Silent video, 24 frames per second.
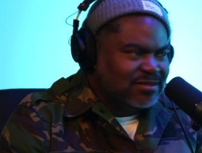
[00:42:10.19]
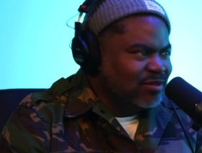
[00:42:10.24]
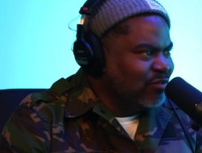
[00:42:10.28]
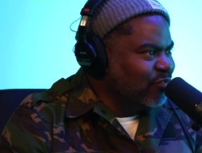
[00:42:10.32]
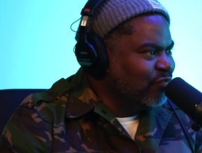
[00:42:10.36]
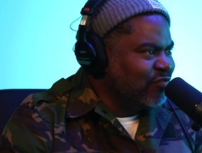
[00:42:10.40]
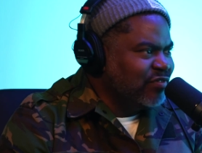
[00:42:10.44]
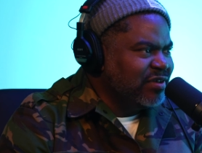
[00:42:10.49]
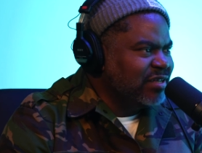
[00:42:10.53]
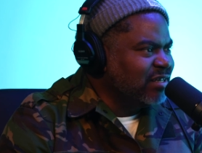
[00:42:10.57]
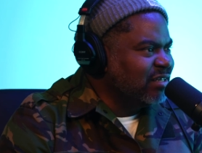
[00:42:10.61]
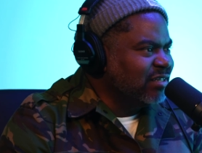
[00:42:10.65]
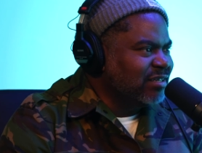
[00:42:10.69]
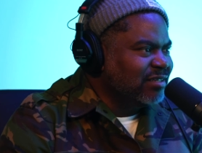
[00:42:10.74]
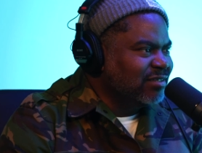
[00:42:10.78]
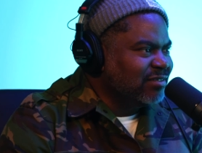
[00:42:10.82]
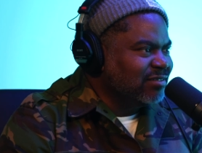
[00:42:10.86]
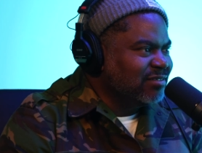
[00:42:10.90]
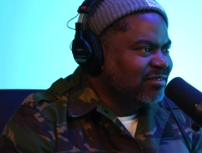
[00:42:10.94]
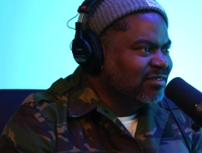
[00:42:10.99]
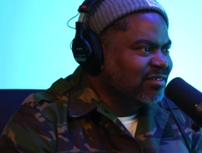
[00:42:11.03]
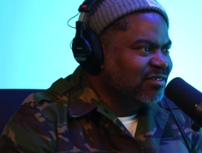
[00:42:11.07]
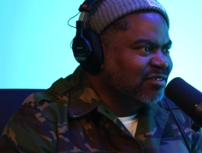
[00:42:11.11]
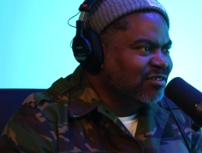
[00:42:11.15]
still feeling it.
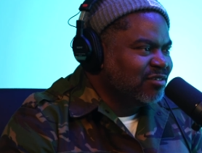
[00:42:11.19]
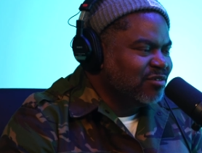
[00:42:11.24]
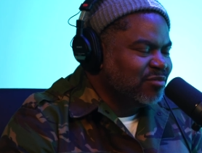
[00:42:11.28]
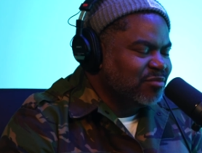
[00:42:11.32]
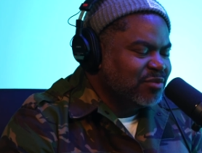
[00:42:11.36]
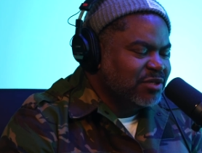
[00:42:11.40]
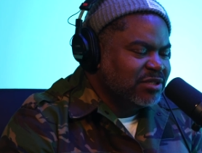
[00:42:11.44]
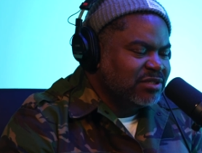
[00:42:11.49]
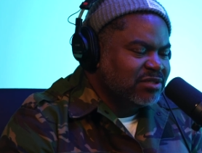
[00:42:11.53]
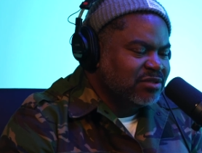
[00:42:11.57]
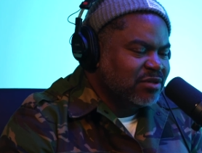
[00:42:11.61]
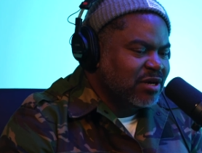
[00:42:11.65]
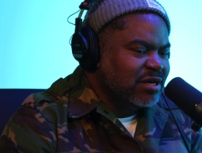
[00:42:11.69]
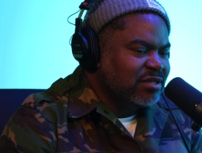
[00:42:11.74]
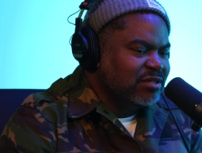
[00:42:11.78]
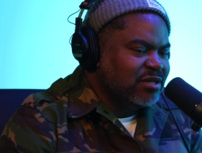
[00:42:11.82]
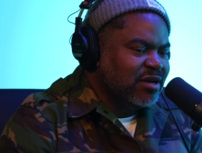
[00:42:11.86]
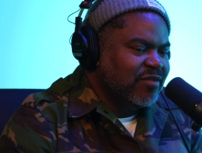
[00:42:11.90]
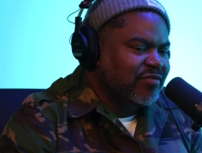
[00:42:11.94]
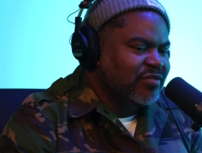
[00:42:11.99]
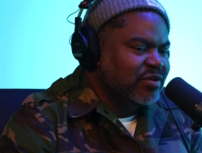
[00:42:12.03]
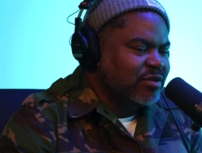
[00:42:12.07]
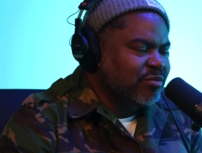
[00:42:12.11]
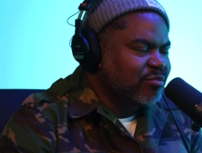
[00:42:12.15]
You know what I mean? So I
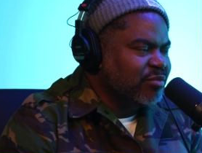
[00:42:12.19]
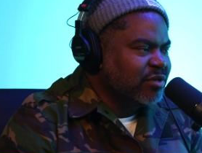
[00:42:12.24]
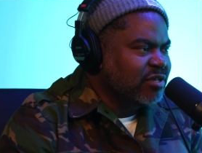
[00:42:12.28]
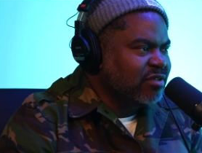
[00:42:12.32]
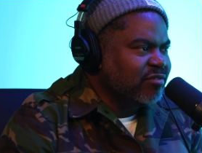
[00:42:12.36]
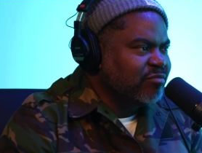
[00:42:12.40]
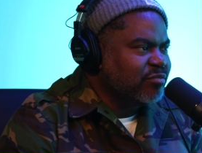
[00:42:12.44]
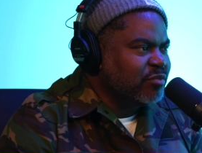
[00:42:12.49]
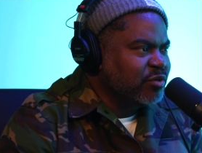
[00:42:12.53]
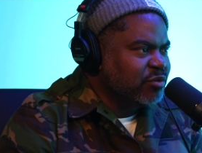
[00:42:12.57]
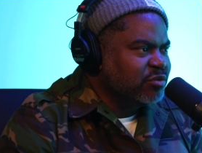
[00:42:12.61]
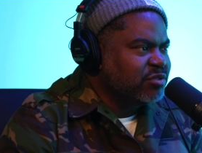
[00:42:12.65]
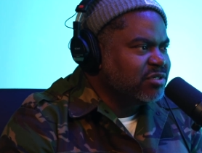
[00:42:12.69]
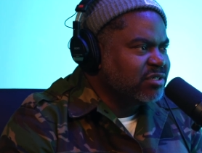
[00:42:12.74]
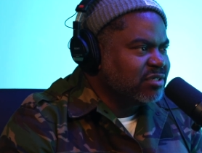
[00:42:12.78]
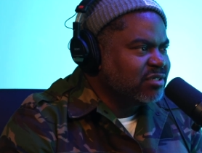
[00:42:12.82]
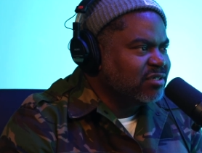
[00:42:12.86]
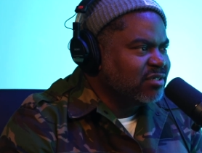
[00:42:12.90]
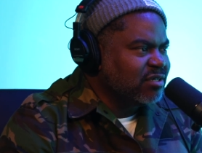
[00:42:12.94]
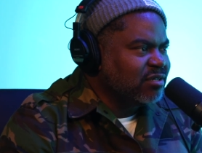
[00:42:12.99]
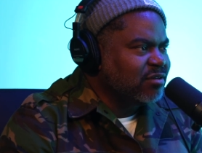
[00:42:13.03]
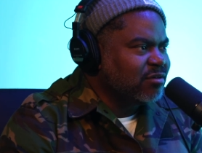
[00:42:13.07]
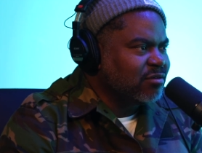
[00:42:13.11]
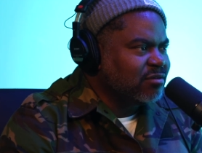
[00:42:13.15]
definitely believe music,
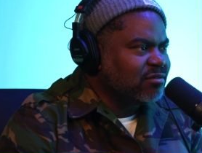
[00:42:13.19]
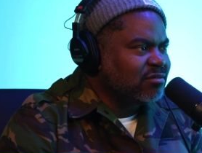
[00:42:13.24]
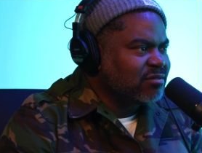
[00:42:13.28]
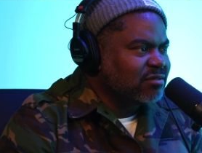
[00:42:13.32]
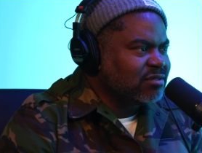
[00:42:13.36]
you know,